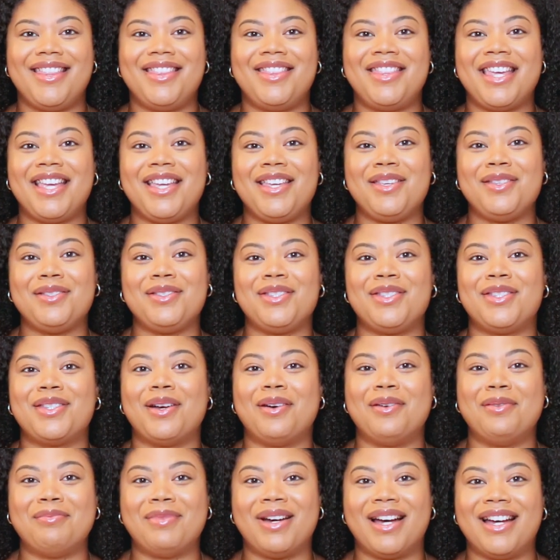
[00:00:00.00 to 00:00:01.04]
Thank you
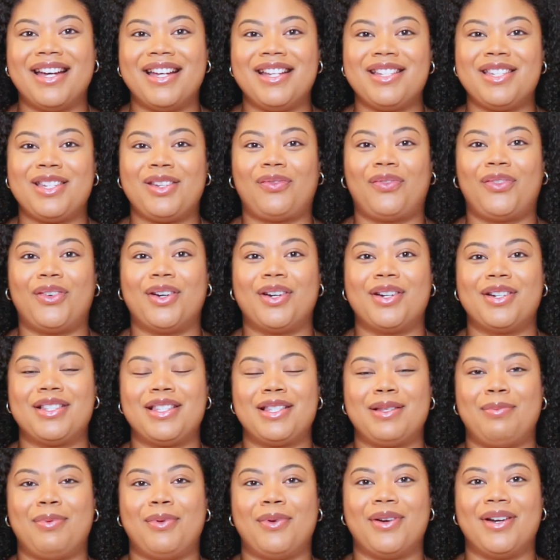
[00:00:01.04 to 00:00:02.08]
so much for
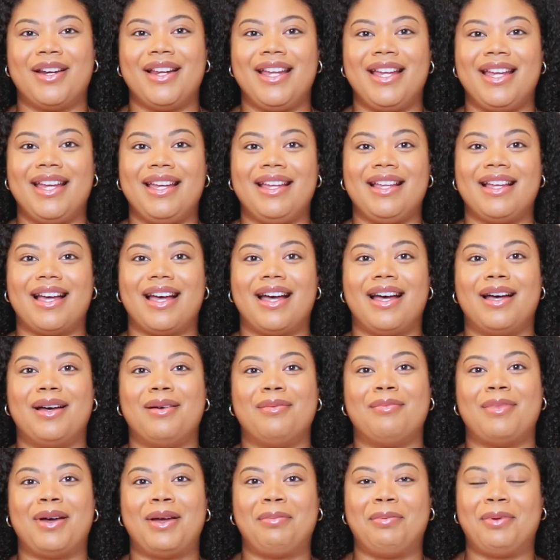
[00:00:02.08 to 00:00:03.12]
supporting
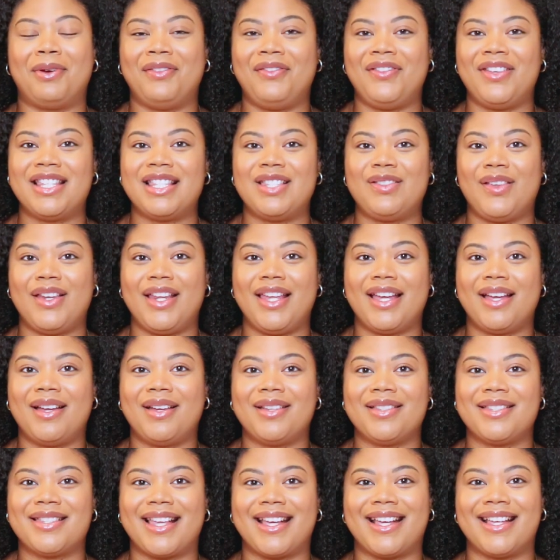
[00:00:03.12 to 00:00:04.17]
my previous
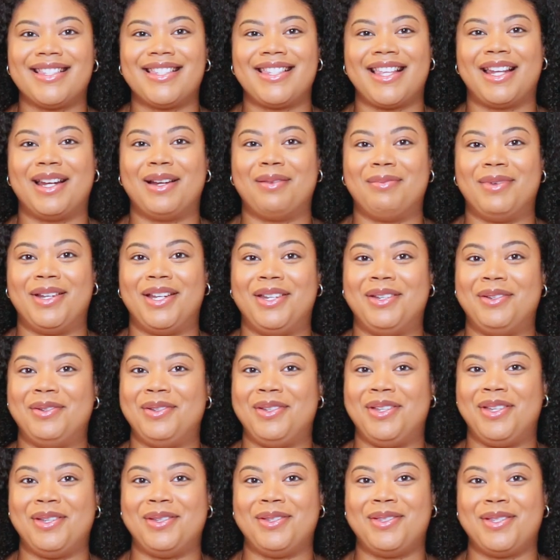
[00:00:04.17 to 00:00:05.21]
videos. Like I said, I'm a new
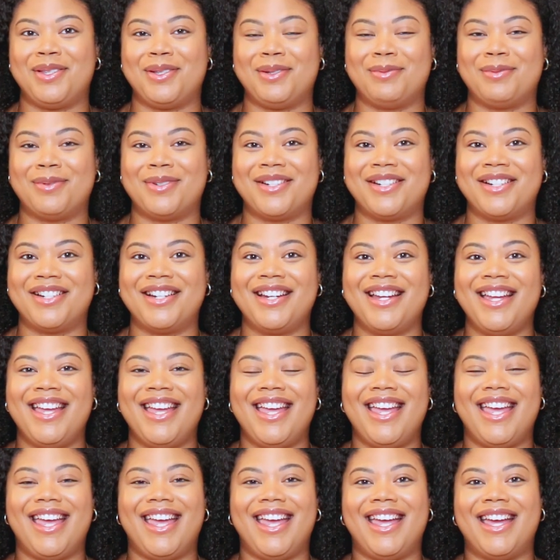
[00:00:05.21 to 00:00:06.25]
YouTuber
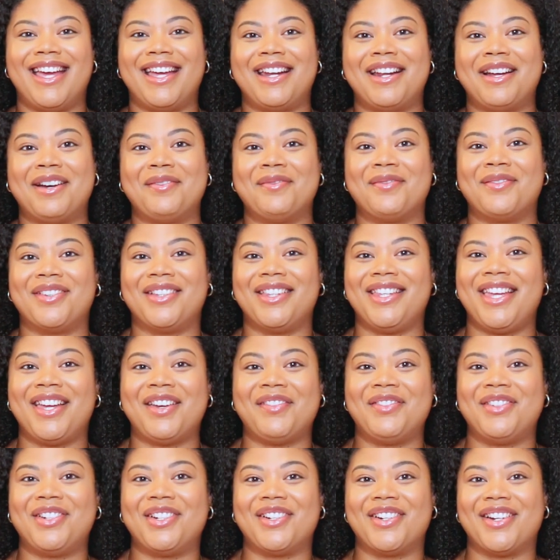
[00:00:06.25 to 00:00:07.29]
and I'm really
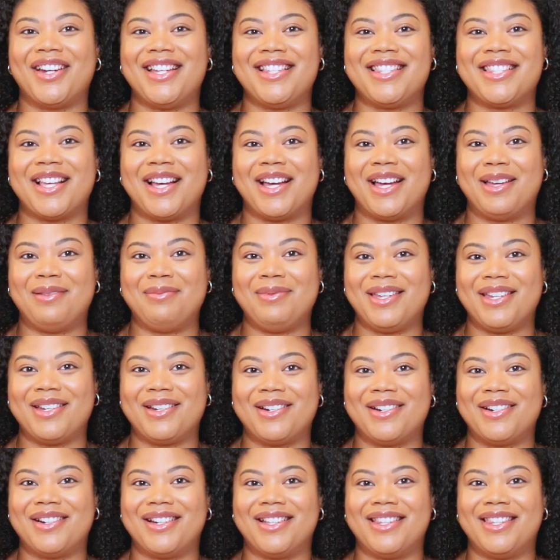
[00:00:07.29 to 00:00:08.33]
having a great time
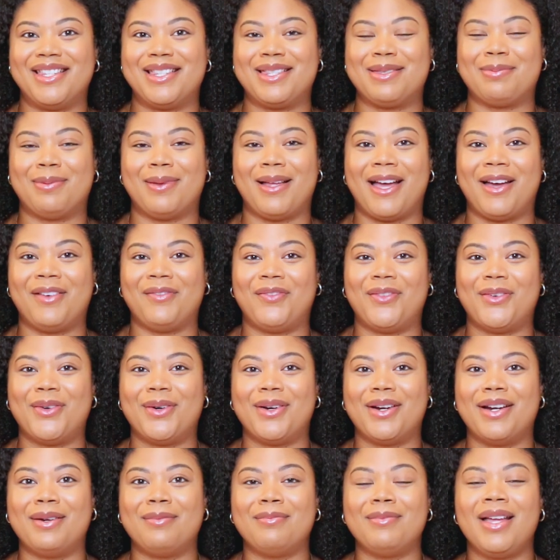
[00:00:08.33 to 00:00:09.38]
here on this
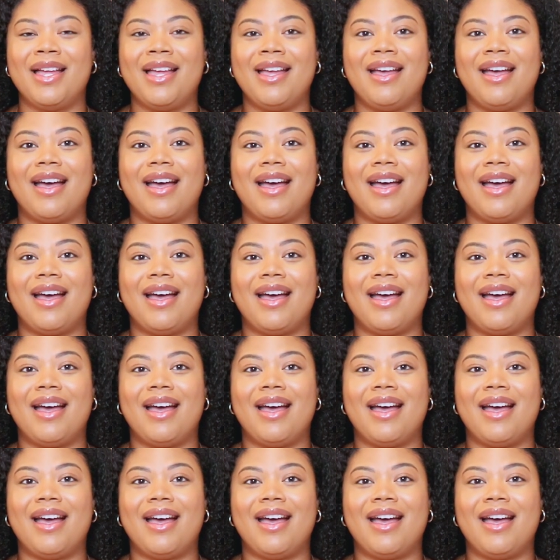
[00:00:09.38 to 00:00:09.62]
platform.